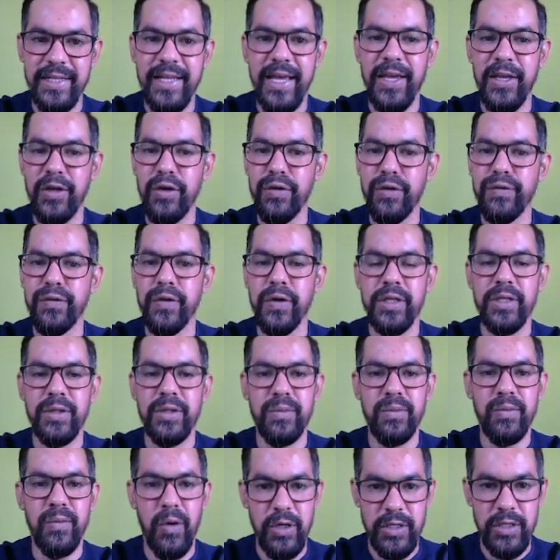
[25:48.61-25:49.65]
Thank you for
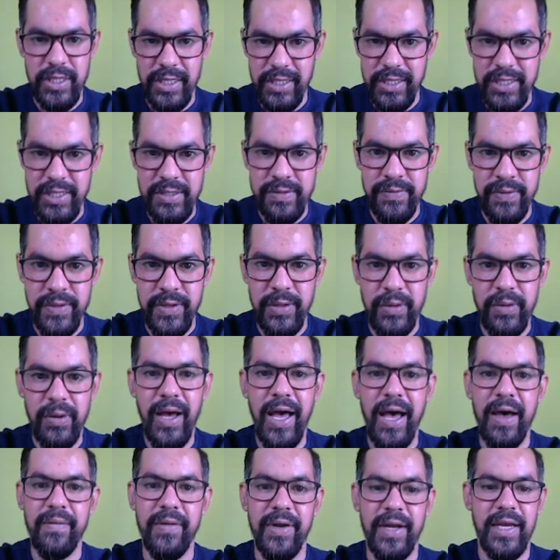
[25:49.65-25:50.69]
watching this video.
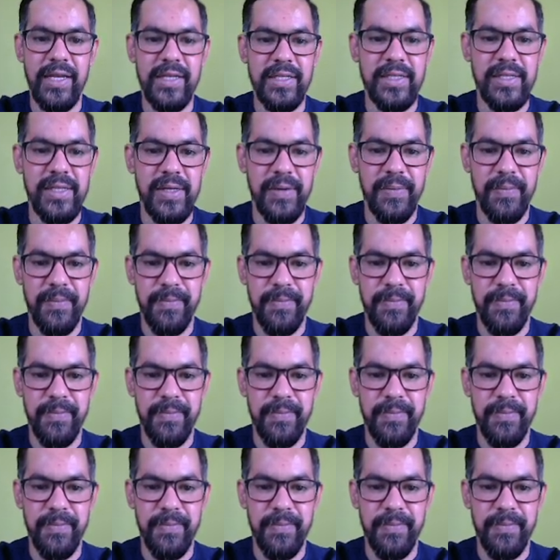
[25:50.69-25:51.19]
Have a nice day.